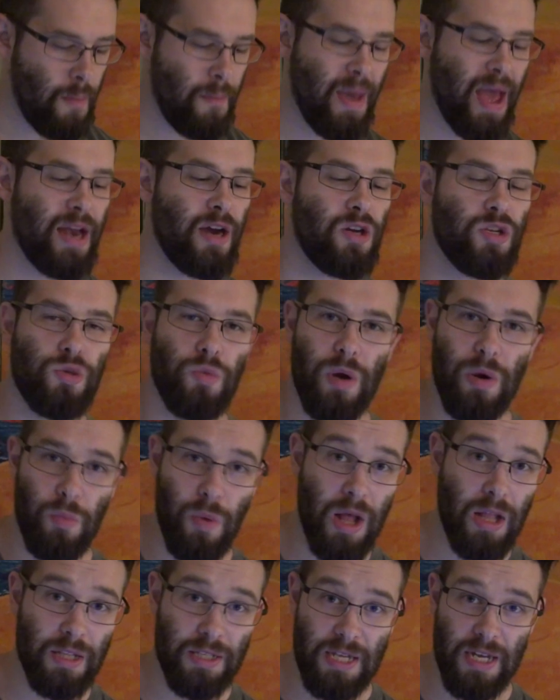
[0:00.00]
Manners when
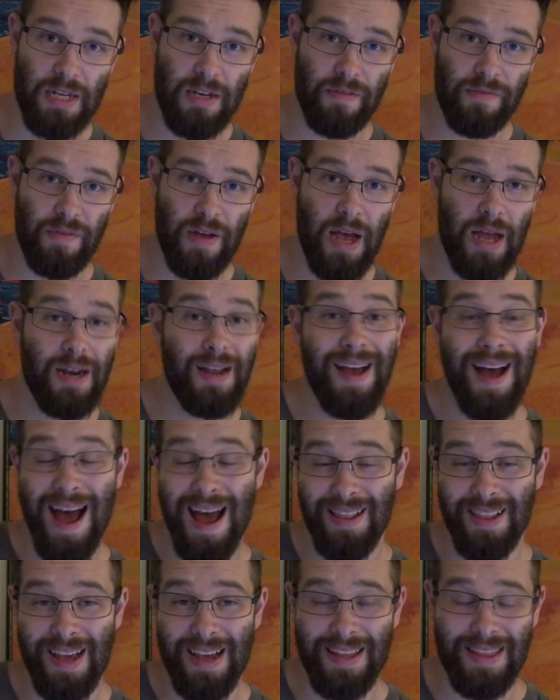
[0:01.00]
well dignified.
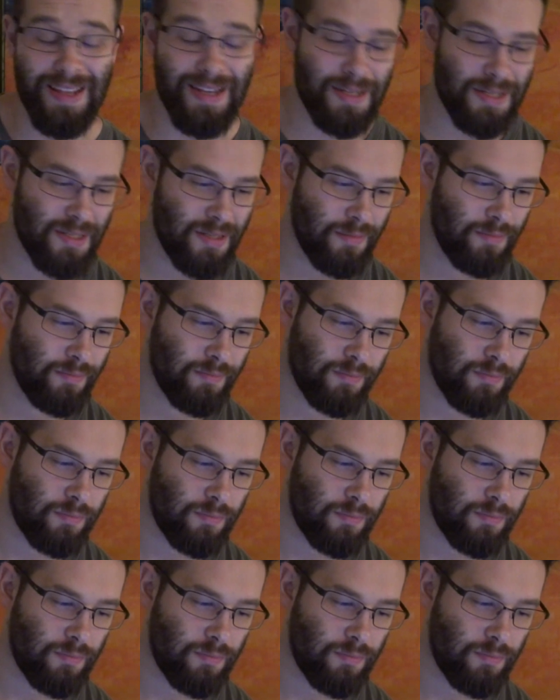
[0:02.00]
I like this.